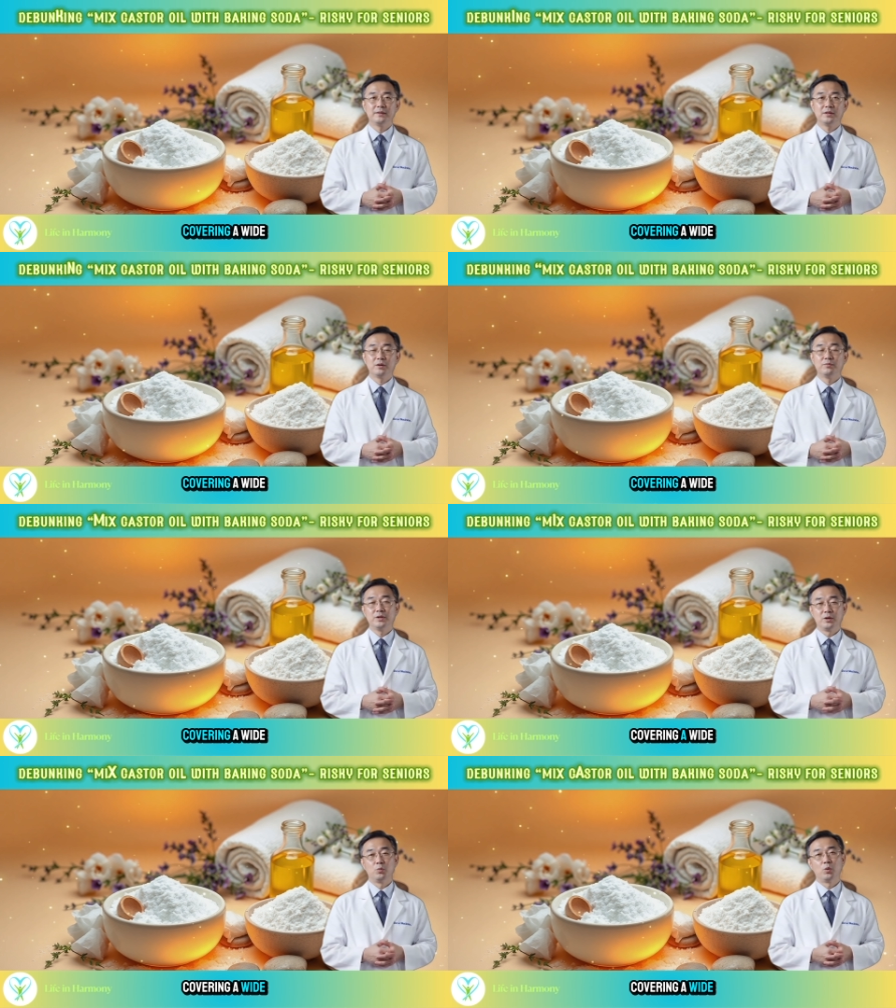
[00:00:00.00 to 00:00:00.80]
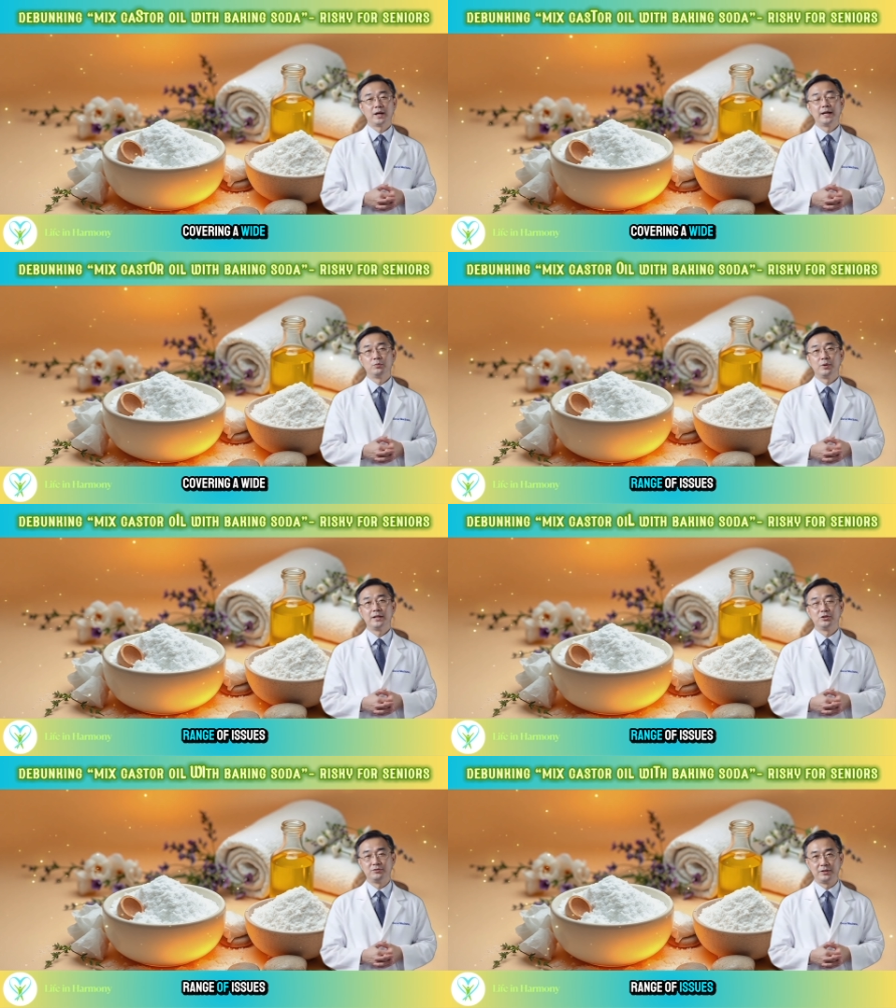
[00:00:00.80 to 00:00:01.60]
covering a wide
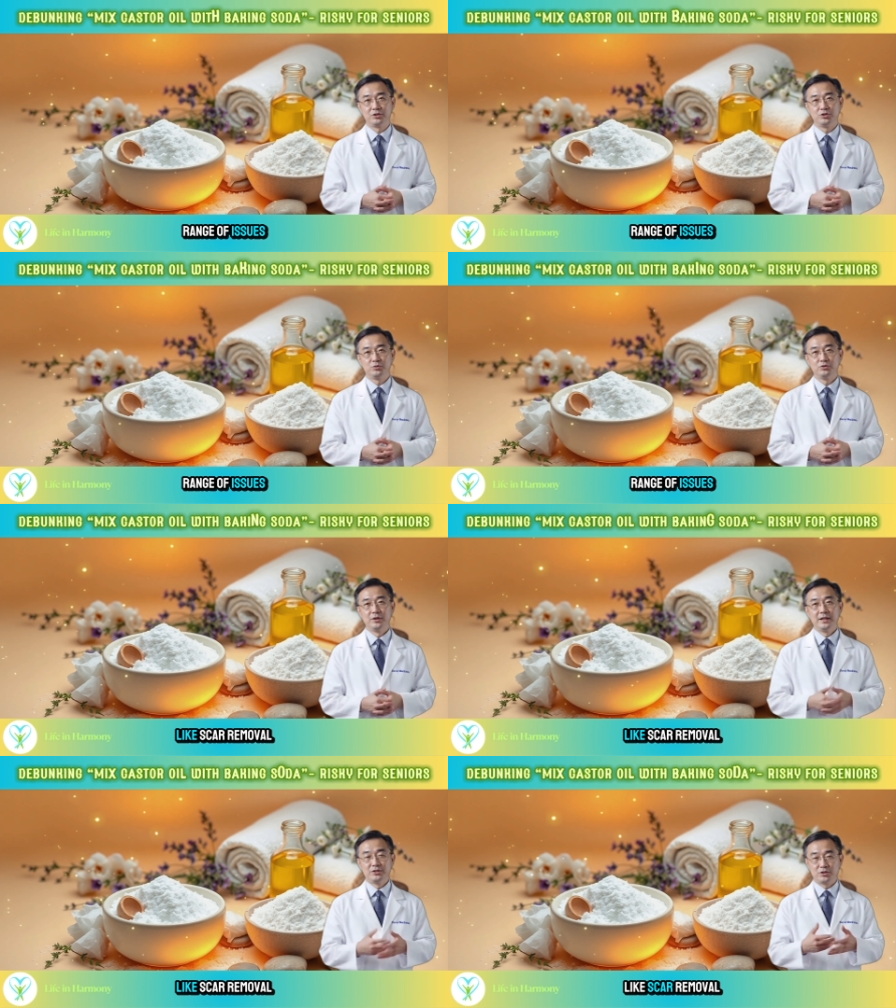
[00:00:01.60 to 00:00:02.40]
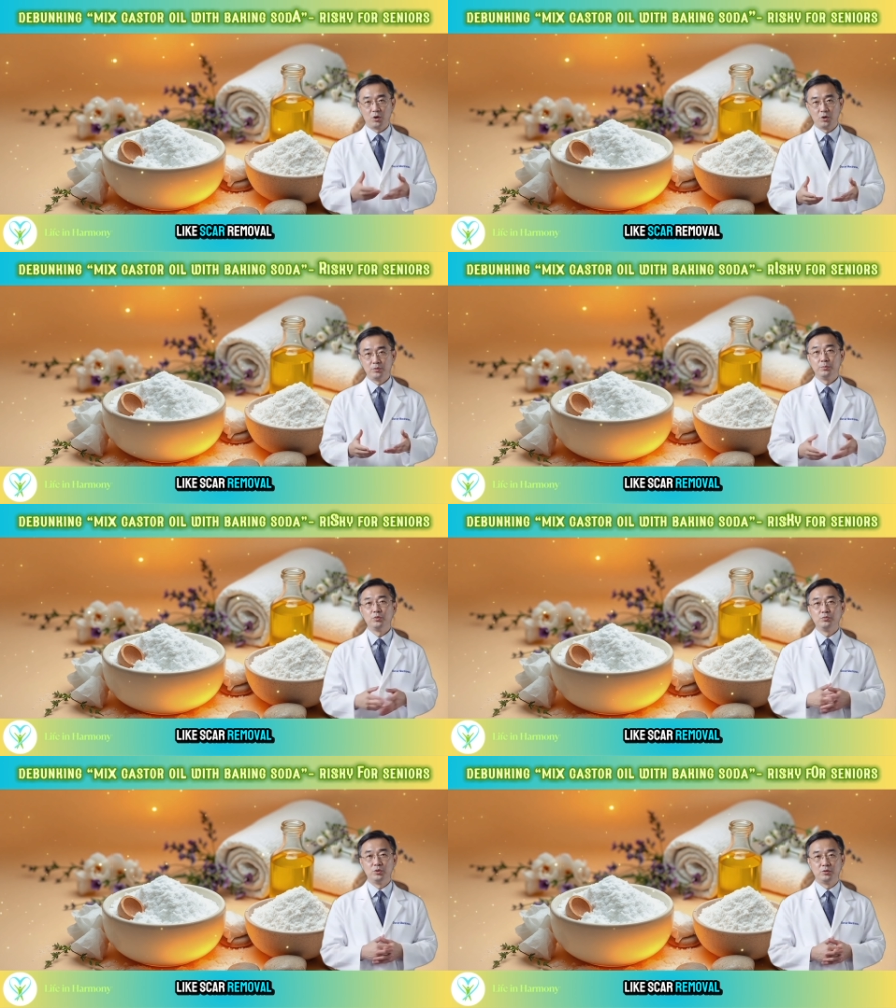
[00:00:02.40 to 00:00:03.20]
range of issues like scar
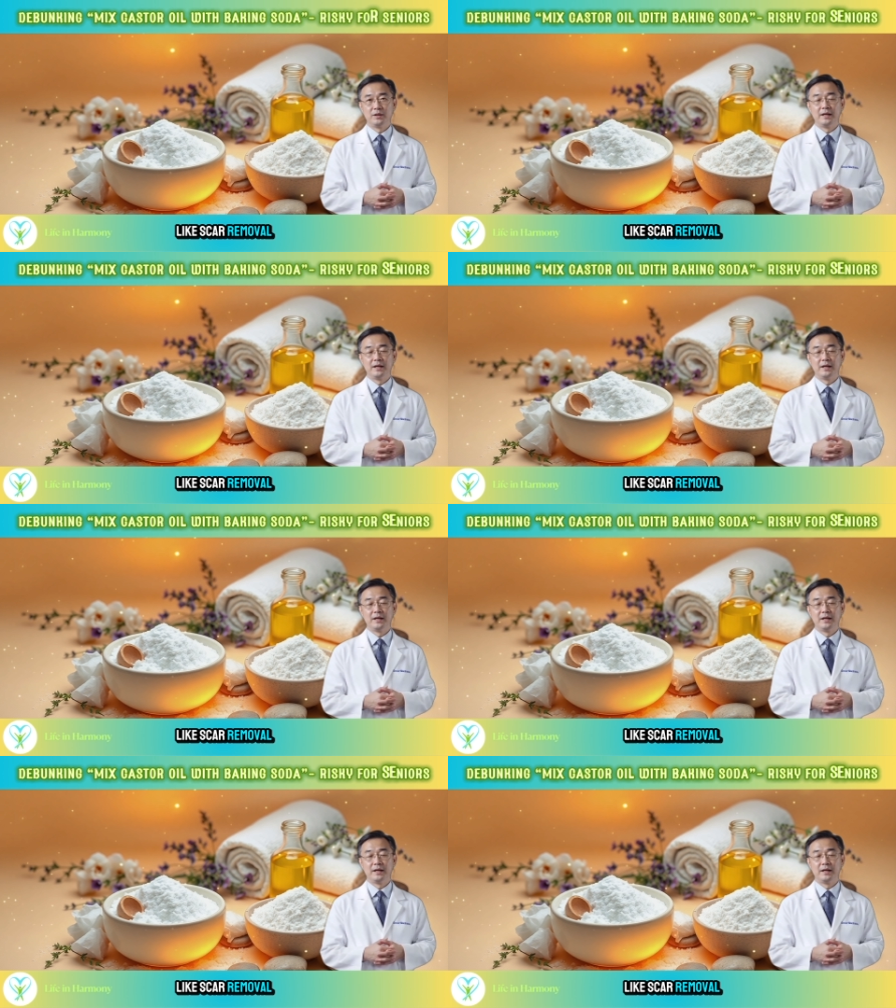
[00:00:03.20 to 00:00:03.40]
removal,